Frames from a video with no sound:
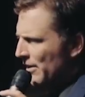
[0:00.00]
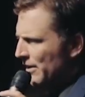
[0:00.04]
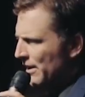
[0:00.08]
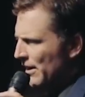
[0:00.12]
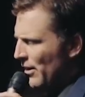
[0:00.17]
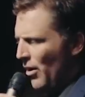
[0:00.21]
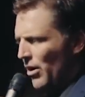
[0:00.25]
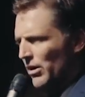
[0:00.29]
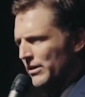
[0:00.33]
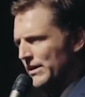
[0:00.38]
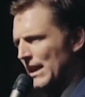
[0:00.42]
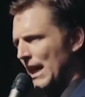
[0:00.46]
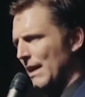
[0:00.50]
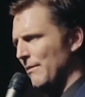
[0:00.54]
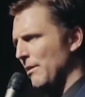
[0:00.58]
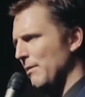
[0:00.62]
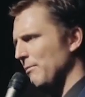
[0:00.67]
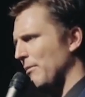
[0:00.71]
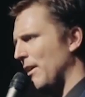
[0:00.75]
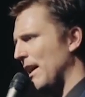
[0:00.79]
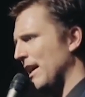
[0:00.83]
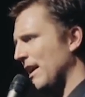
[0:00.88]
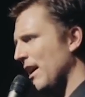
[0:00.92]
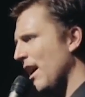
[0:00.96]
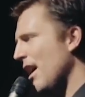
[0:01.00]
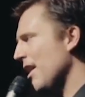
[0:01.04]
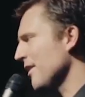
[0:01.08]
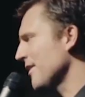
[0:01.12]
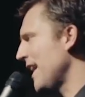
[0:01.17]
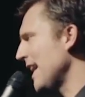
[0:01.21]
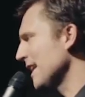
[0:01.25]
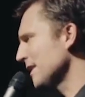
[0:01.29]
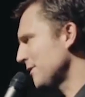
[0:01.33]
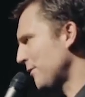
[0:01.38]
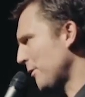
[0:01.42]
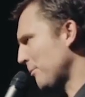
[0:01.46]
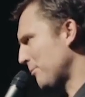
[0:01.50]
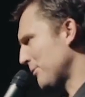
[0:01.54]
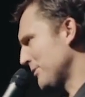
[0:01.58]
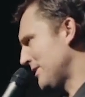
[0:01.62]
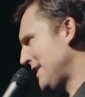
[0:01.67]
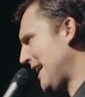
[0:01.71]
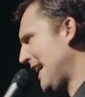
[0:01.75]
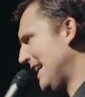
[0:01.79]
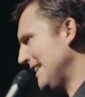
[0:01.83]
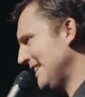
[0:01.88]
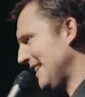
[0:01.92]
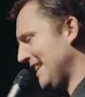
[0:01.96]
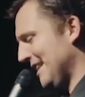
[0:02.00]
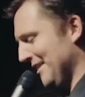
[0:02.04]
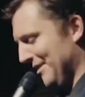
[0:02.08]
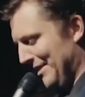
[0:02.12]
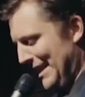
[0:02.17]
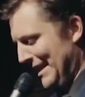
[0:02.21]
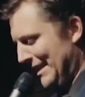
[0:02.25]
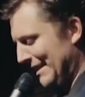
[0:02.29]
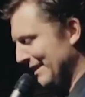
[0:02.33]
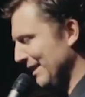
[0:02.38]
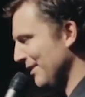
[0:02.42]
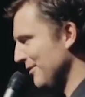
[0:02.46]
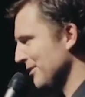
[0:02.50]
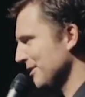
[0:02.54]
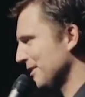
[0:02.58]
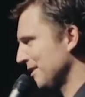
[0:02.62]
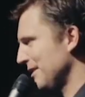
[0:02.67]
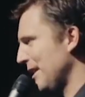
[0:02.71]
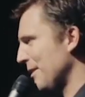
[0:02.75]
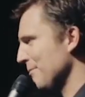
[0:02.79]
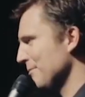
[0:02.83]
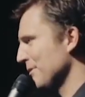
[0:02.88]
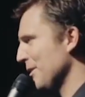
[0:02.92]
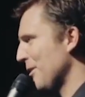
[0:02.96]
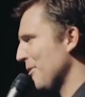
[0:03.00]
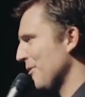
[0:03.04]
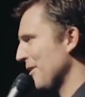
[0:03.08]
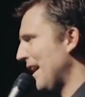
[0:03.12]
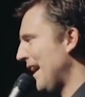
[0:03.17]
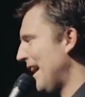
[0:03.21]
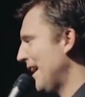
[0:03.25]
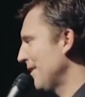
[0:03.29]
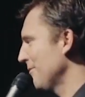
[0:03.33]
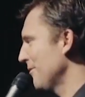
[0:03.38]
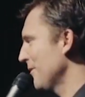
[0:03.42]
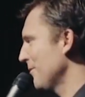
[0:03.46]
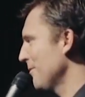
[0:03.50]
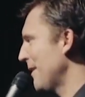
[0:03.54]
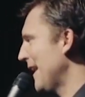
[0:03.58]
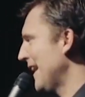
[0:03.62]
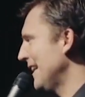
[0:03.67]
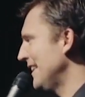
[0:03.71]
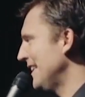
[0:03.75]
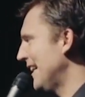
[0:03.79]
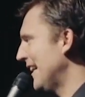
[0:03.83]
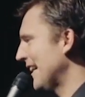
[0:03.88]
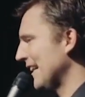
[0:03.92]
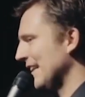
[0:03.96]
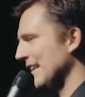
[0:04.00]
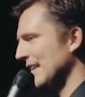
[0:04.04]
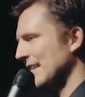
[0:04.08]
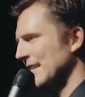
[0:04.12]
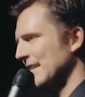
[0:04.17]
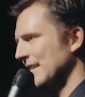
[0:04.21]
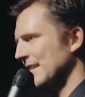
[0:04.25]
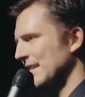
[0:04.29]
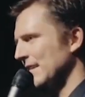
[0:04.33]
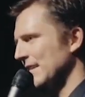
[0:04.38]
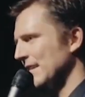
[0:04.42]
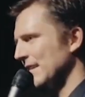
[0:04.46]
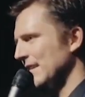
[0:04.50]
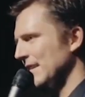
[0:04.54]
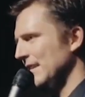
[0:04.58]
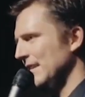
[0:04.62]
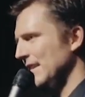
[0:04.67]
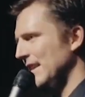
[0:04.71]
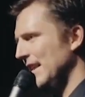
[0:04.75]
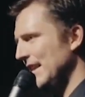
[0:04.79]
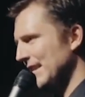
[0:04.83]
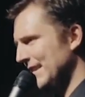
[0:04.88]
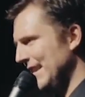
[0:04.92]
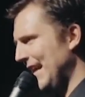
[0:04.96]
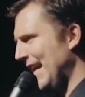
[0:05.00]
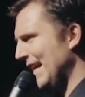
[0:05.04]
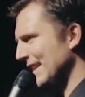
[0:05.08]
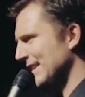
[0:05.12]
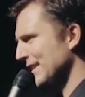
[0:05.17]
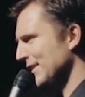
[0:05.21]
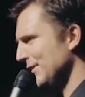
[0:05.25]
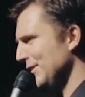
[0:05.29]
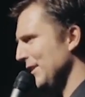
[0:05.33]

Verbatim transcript: And the whole time I'm like, oh, thanks for pretending like there was something going on with my dick. Like that's